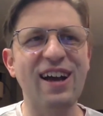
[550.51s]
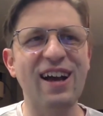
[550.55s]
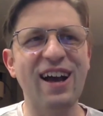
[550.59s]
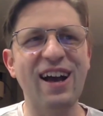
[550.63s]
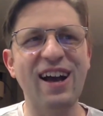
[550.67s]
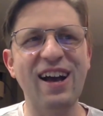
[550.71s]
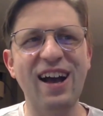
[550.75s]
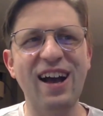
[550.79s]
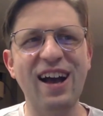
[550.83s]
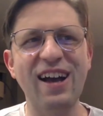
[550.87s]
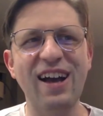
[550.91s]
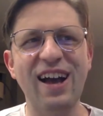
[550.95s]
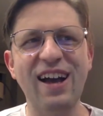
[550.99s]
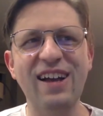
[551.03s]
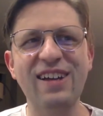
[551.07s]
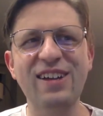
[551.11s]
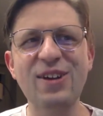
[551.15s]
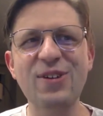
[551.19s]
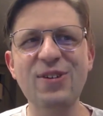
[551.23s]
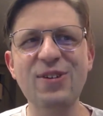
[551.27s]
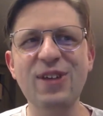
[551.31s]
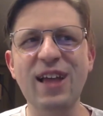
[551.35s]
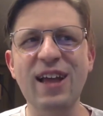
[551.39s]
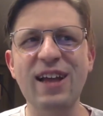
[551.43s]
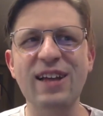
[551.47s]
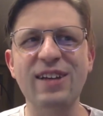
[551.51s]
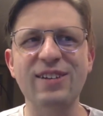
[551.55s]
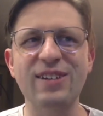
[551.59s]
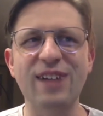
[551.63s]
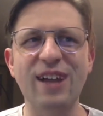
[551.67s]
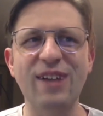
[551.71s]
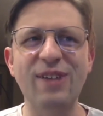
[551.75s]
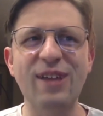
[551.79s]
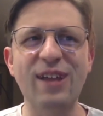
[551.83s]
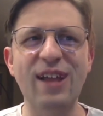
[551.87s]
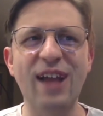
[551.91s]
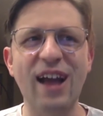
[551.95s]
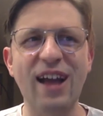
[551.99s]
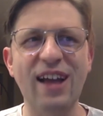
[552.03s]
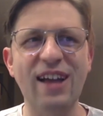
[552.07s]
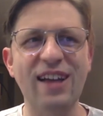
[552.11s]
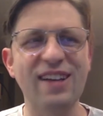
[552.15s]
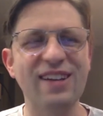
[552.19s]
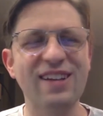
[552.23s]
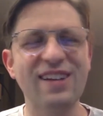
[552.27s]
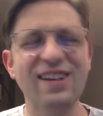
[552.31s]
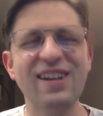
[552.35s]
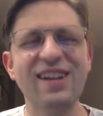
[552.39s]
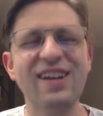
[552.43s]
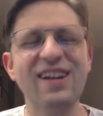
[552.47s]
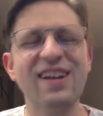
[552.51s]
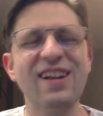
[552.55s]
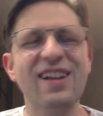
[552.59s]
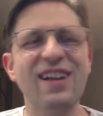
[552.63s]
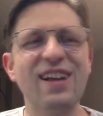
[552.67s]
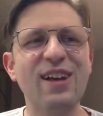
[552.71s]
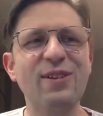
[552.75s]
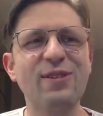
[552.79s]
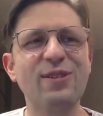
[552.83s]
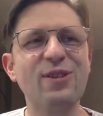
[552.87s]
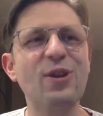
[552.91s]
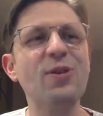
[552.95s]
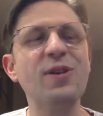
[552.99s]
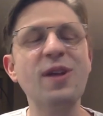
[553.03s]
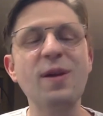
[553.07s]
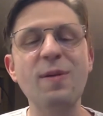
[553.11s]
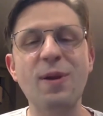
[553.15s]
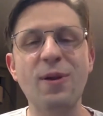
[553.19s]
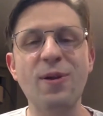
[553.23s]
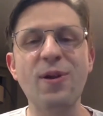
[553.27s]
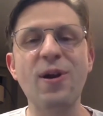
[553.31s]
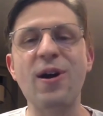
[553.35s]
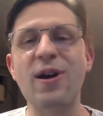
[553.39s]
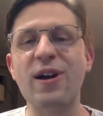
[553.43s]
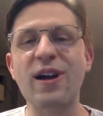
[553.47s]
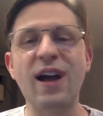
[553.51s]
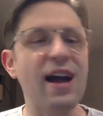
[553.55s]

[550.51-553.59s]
I don't get. I mean, like, don't get me wrong.